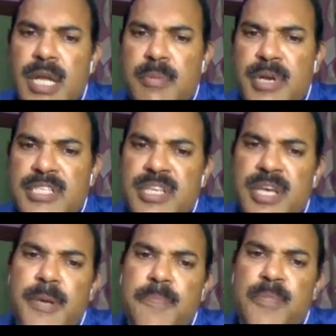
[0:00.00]
if it is
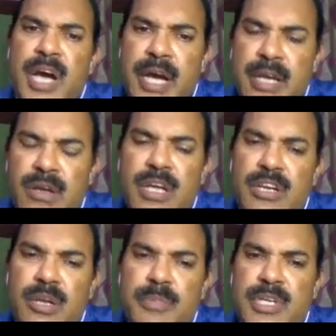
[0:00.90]
a high
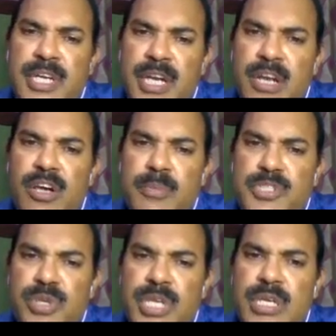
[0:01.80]
ulnar nerve, a radial nerve
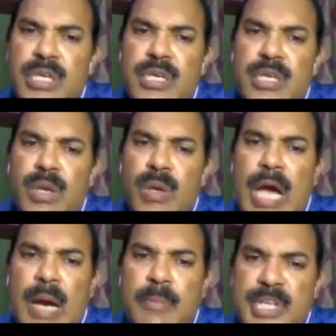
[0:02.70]
injury, you'll
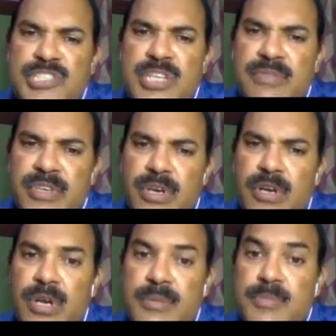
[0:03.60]
have wrist and
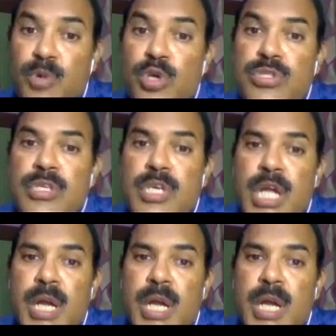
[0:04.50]
finger drops both.